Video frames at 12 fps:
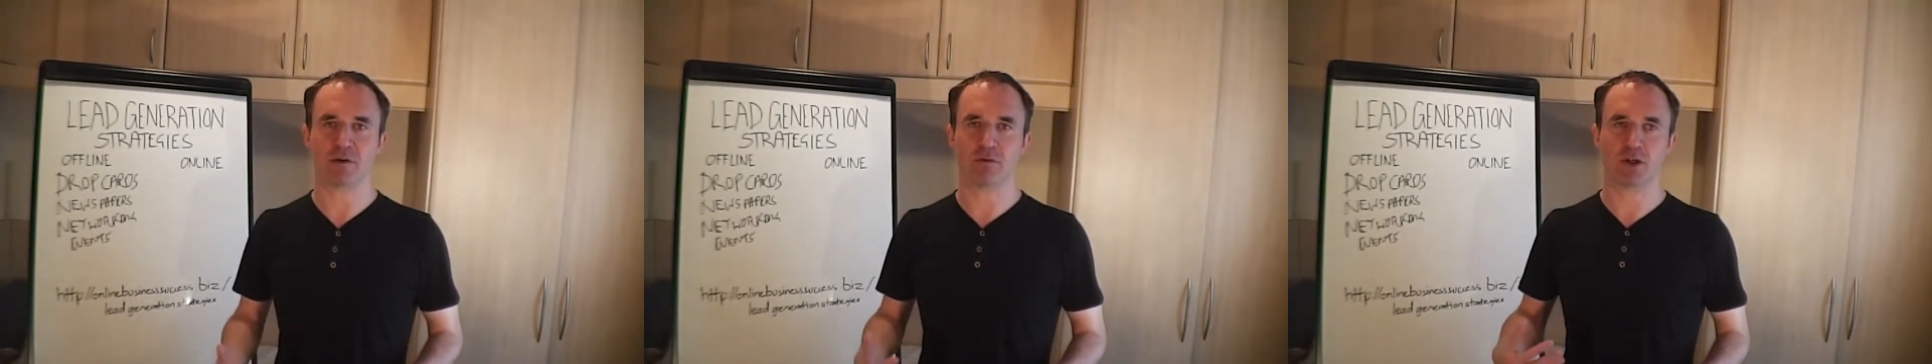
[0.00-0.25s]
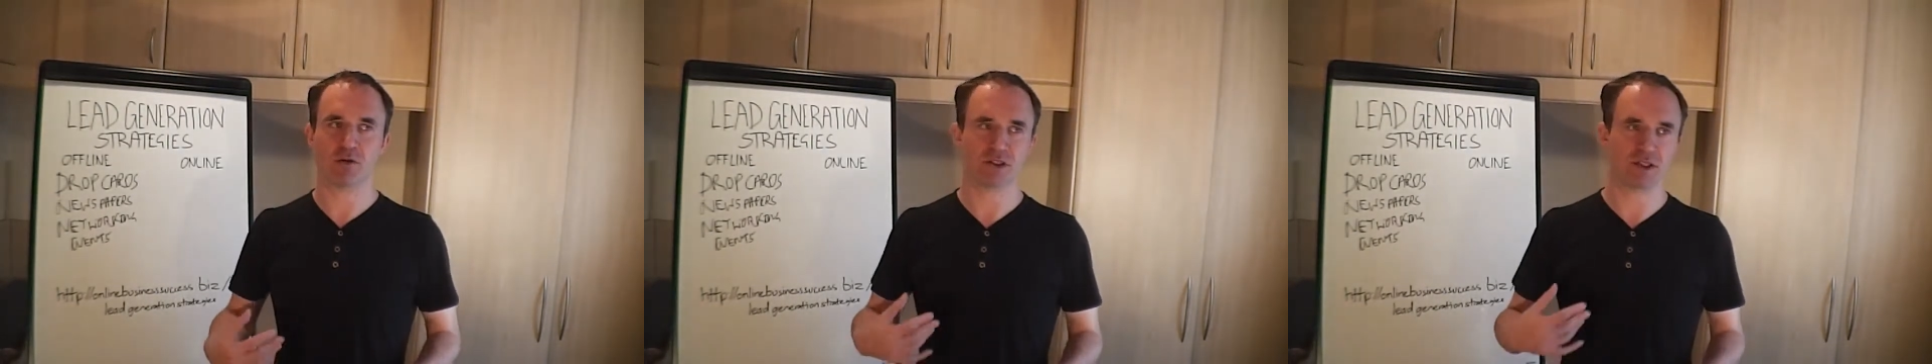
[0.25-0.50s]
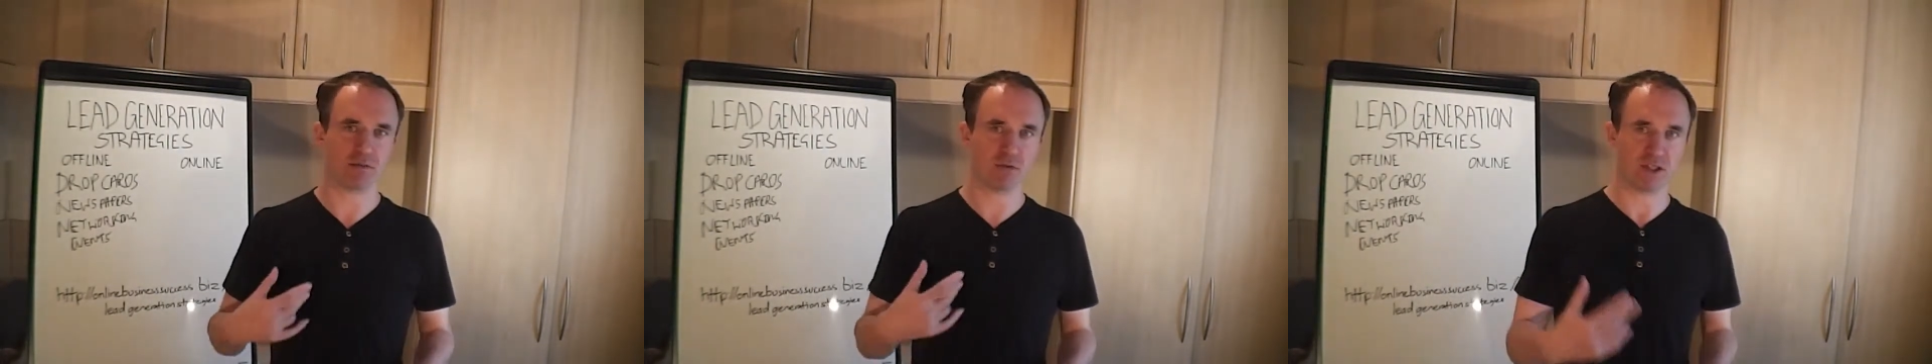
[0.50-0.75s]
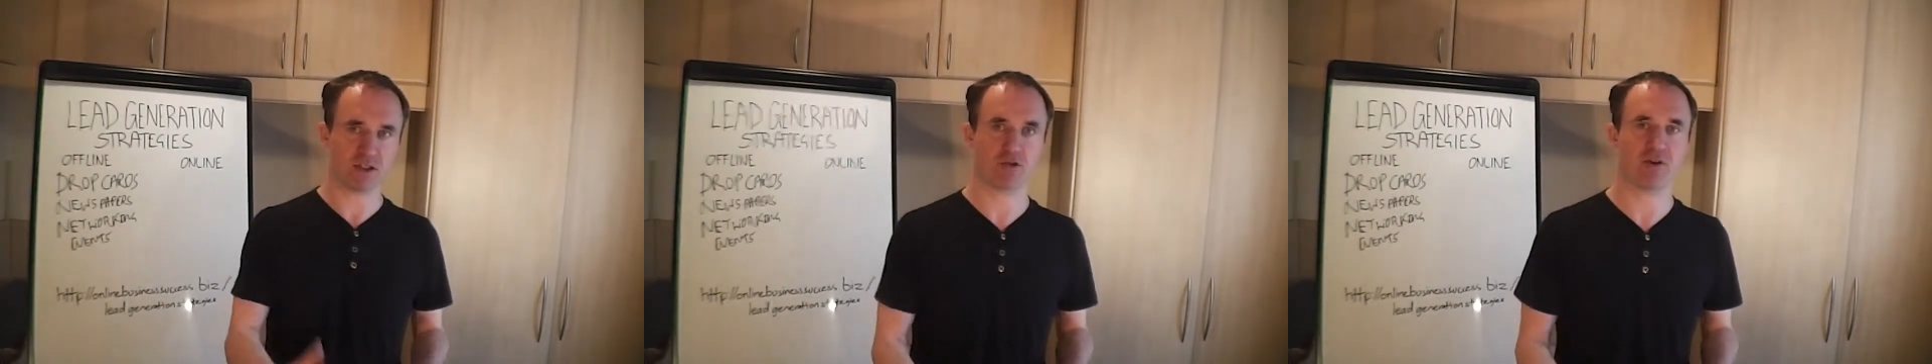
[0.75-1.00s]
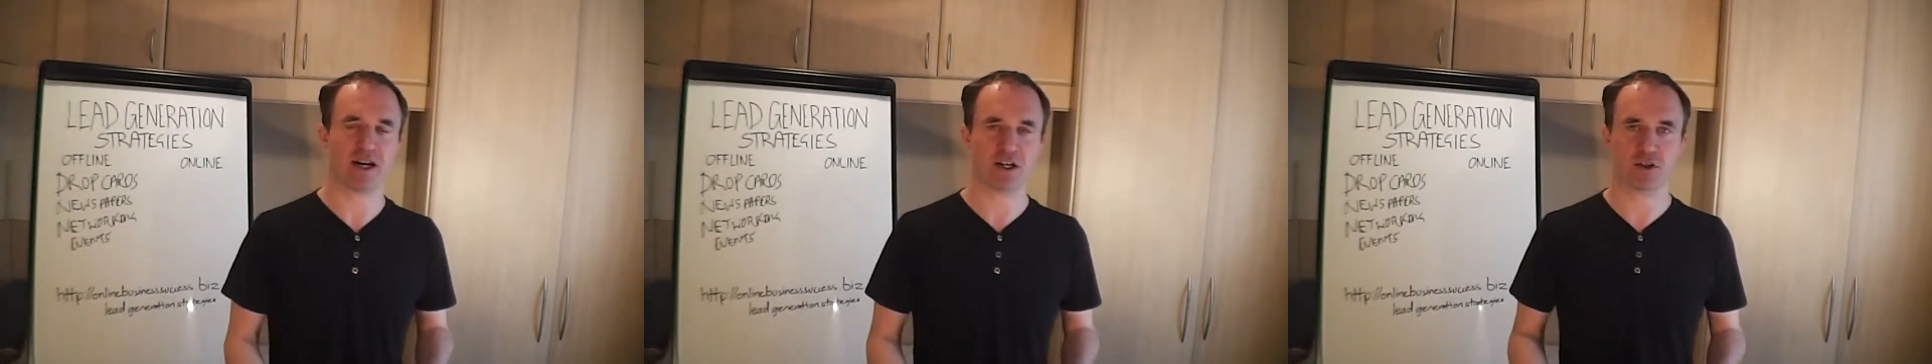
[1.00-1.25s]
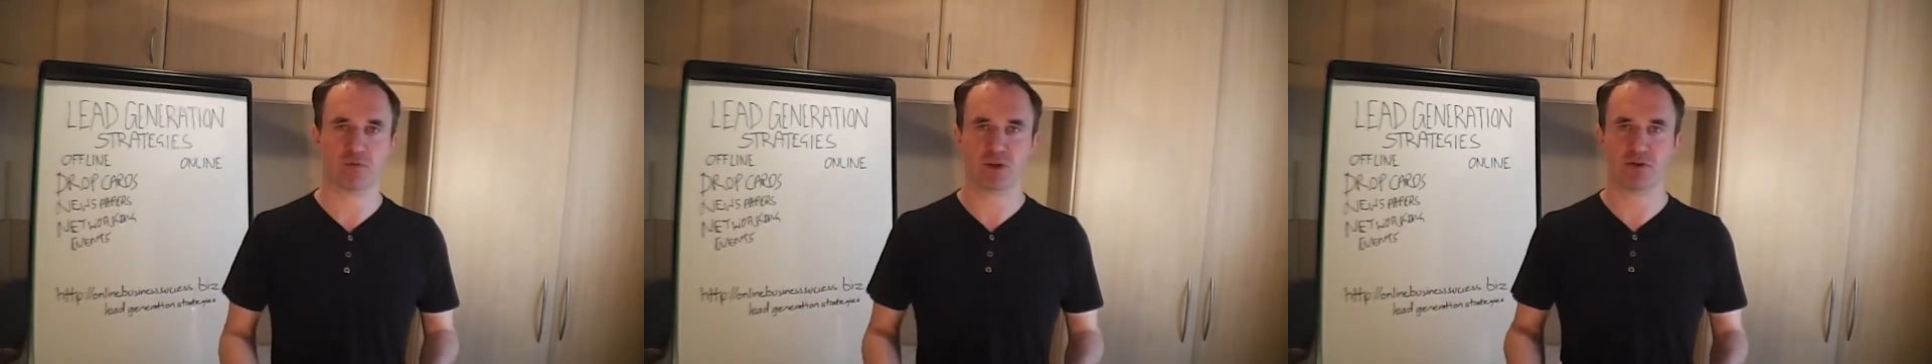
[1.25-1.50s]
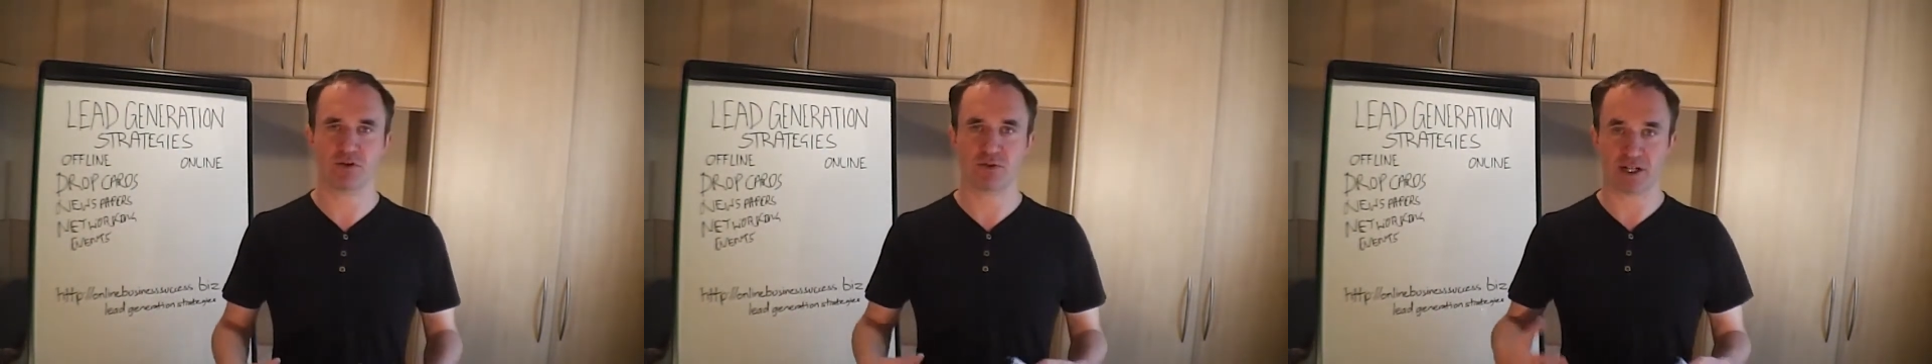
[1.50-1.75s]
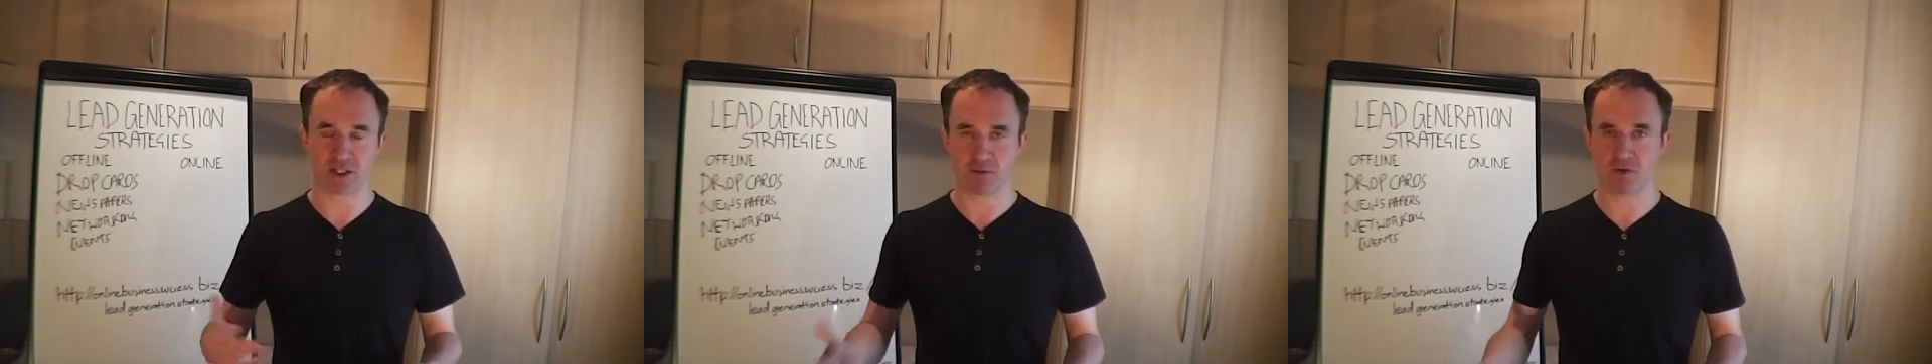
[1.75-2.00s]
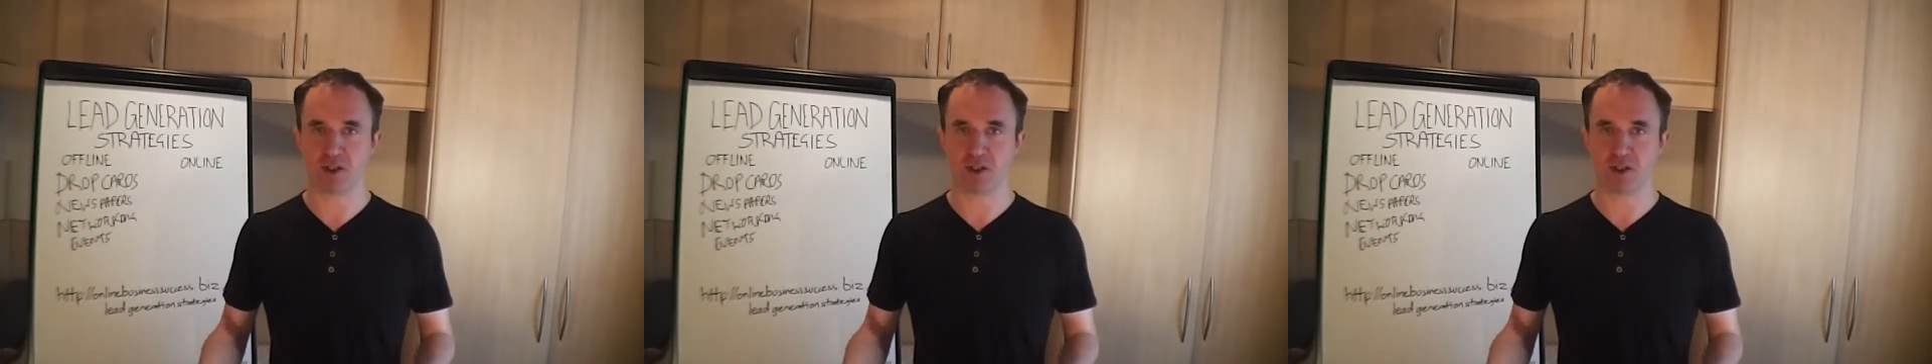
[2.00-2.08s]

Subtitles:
when obviously with interaction, when you're interacting with